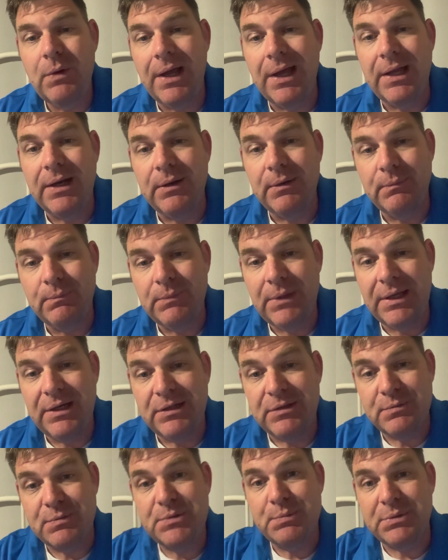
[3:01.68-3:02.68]
at
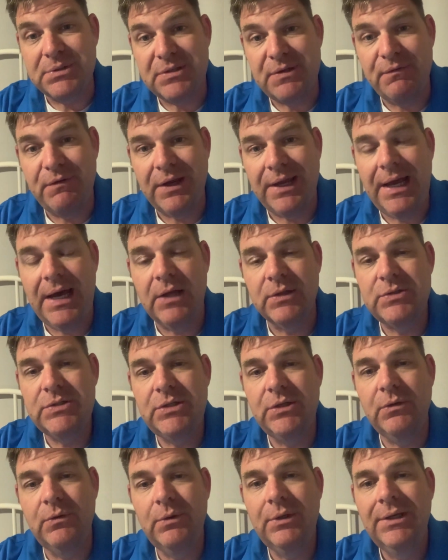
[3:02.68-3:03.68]
a specific
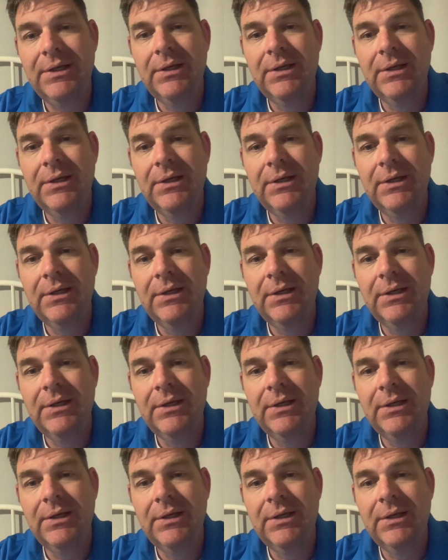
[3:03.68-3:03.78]
altitude